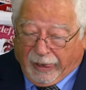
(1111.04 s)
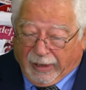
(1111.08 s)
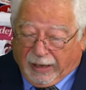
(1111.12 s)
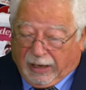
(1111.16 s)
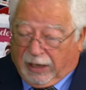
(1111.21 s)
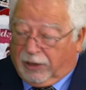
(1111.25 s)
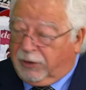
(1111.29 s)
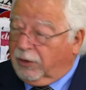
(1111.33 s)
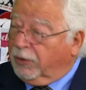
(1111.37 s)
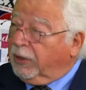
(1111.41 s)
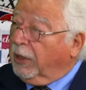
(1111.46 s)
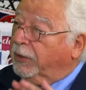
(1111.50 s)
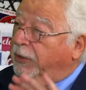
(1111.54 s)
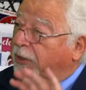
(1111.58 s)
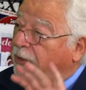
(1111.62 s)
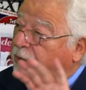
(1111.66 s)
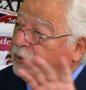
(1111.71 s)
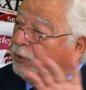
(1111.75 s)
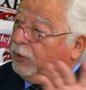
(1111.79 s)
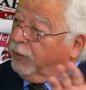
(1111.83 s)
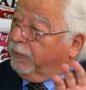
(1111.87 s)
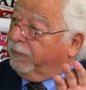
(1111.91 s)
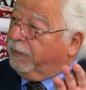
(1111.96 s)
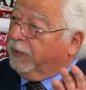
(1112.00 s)
and you'll notice there's
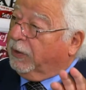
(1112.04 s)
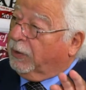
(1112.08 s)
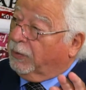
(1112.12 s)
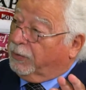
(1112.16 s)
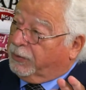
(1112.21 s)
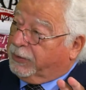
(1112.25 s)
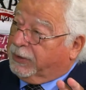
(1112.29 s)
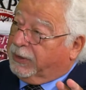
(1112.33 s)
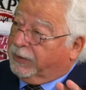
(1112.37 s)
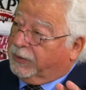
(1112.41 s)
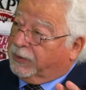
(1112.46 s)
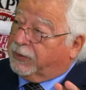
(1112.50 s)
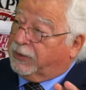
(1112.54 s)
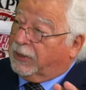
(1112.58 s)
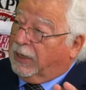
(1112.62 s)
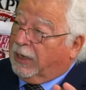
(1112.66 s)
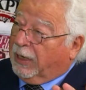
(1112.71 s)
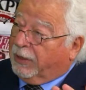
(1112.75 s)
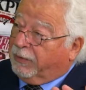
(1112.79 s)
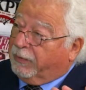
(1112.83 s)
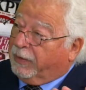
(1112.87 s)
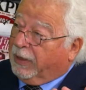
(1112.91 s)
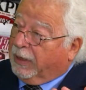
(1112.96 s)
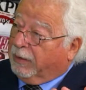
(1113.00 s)
two fields either
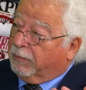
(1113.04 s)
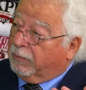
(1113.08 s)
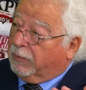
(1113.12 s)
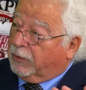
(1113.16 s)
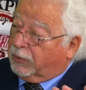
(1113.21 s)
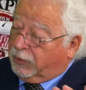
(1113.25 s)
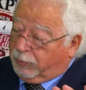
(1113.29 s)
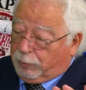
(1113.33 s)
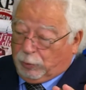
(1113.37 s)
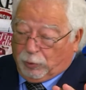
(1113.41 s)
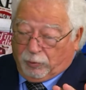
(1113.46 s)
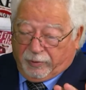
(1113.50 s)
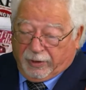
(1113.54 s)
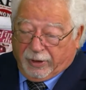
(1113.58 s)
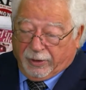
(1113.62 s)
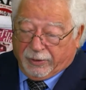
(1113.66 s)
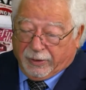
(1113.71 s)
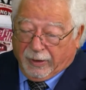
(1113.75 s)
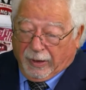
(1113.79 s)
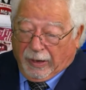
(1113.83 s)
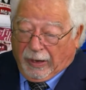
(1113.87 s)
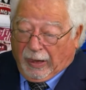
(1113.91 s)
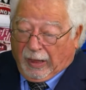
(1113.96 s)
side of that yeah. small road.